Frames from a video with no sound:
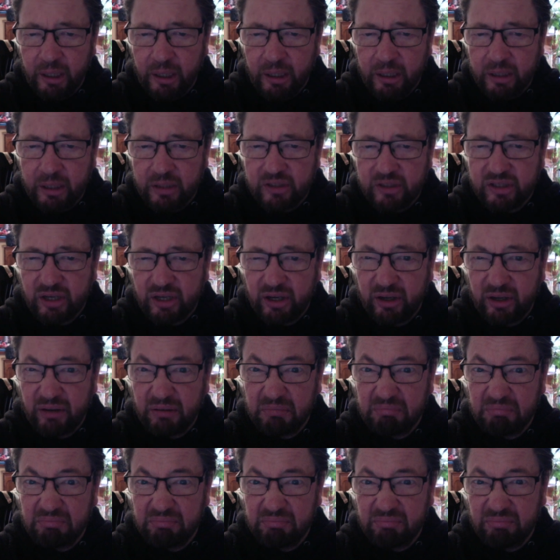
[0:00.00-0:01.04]
so
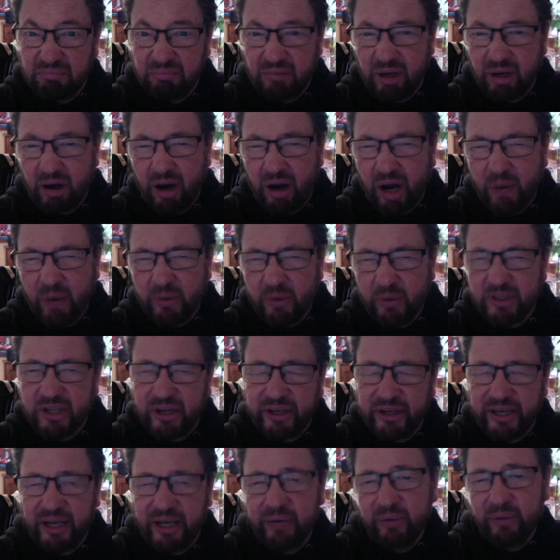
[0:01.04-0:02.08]
I was
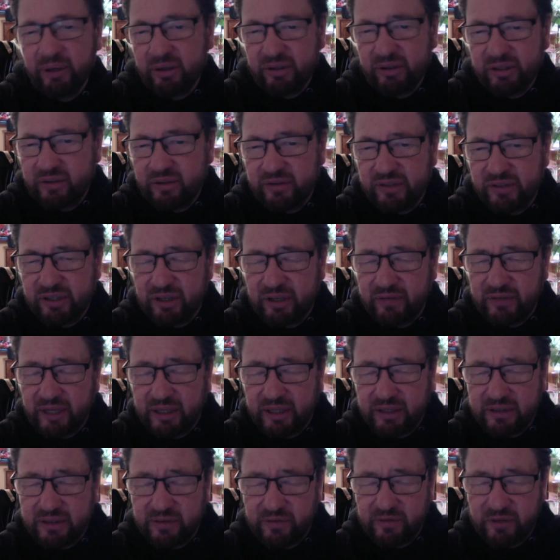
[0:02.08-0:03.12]
okay with it because obviously I've done
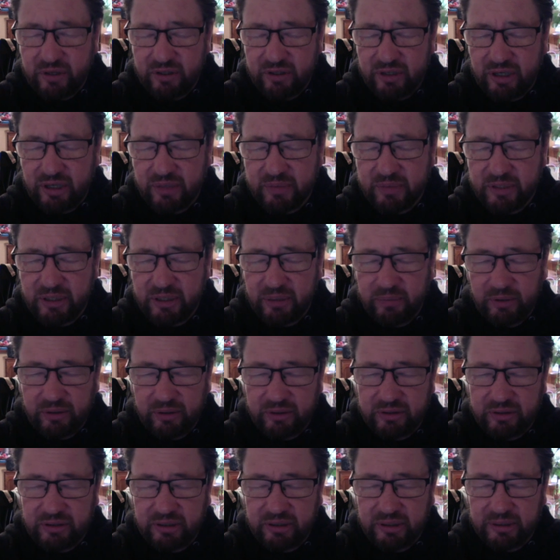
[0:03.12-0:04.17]
this a few times, so I'm
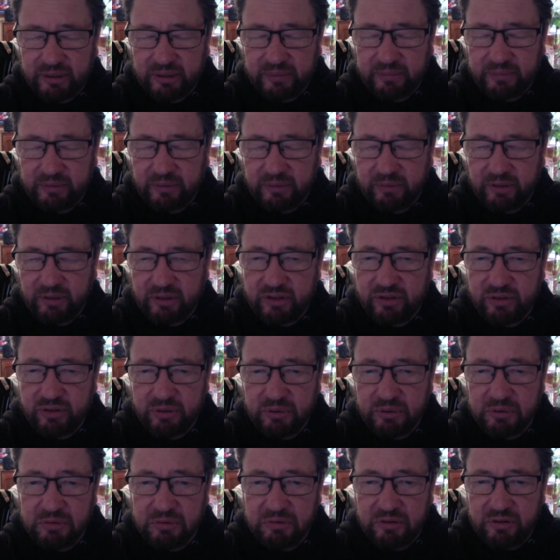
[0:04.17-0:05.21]
not
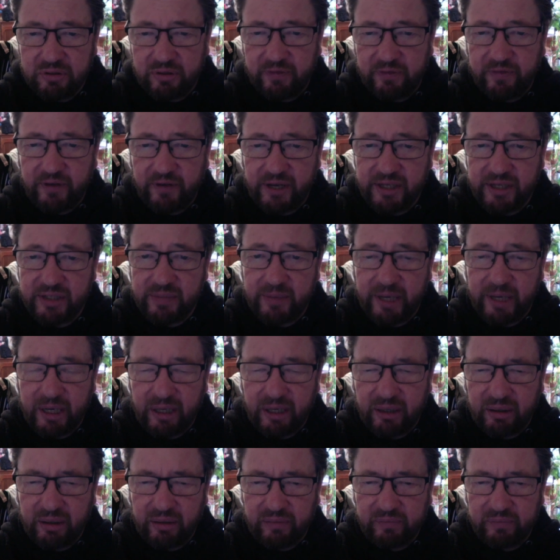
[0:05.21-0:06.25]
too sort of phased about
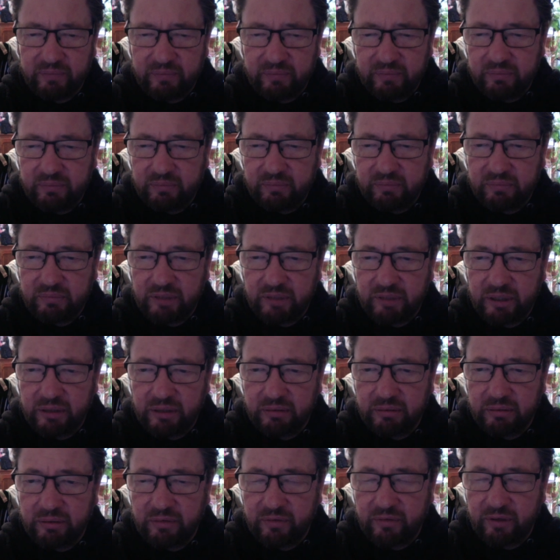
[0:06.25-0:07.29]
it, and
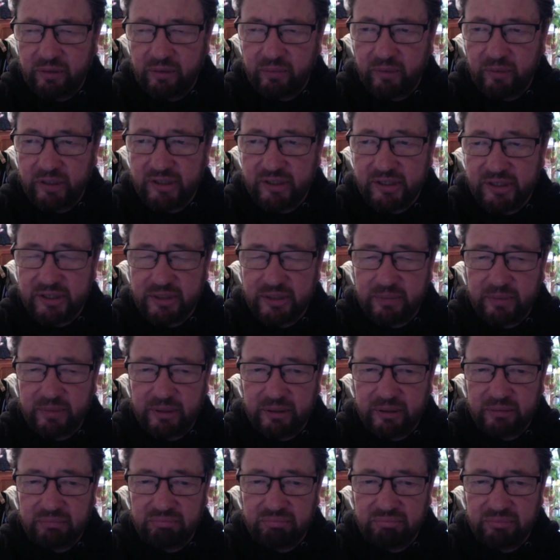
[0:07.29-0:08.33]
I've got my system,
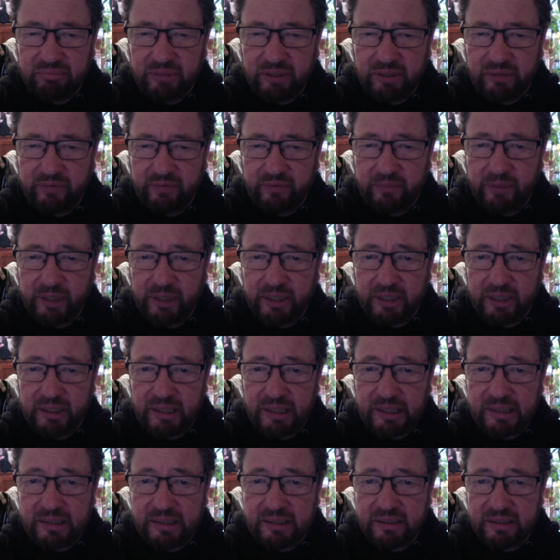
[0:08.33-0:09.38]
and for me
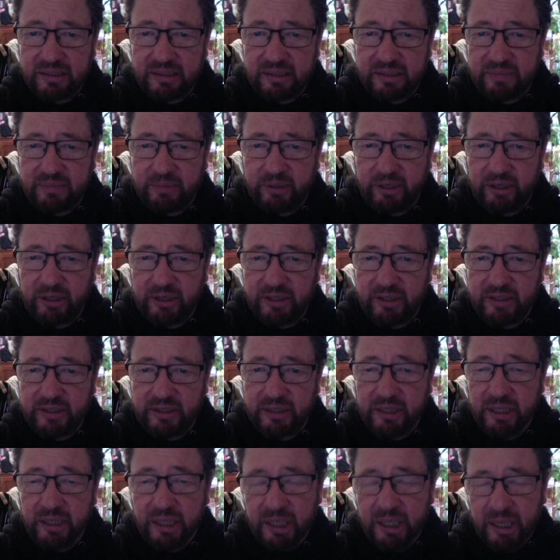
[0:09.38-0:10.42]
it's pretty easy.
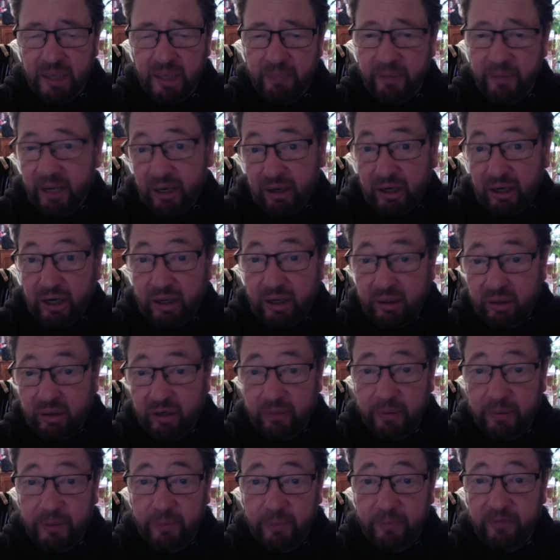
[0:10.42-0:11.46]
But I know a lot
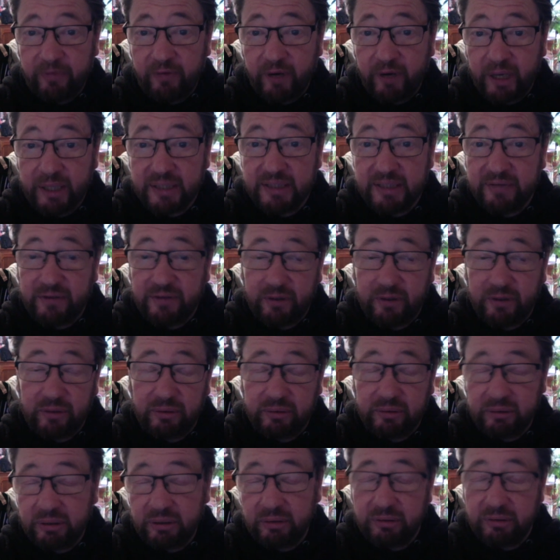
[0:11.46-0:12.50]
of people find it
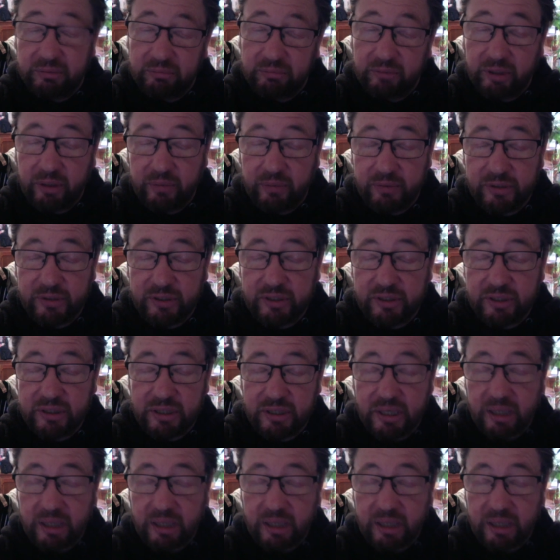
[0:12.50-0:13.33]
difficult. When I was